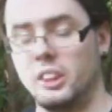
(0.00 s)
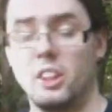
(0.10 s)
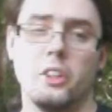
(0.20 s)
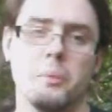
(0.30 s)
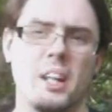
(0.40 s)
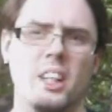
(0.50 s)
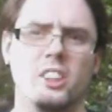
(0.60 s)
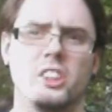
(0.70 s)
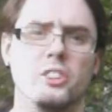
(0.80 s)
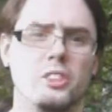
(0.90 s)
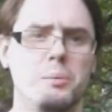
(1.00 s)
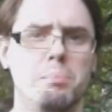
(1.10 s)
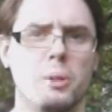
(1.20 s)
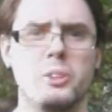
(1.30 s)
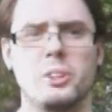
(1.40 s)
although my arsenal is
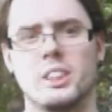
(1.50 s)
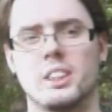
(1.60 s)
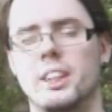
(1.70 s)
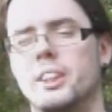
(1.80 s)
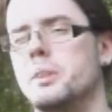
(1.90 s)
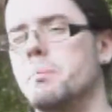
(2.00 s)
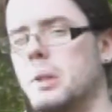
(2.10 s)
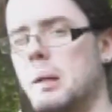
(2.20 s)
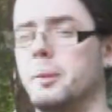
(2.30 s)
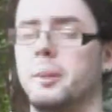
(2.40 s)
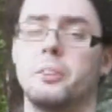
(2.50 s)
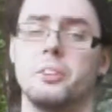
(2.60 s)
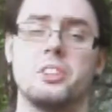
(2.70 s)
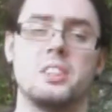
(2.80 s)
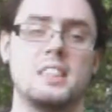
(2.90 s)
mostly slingers and probably
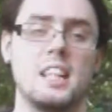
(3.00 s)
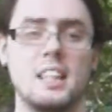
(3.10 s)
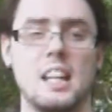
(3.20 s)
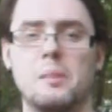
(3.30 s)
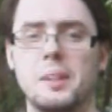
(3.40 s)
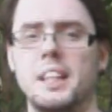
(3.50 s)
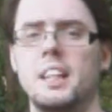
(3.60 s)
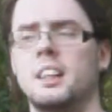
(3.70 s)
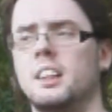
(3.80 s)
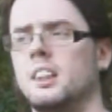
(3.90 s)
will stay that way,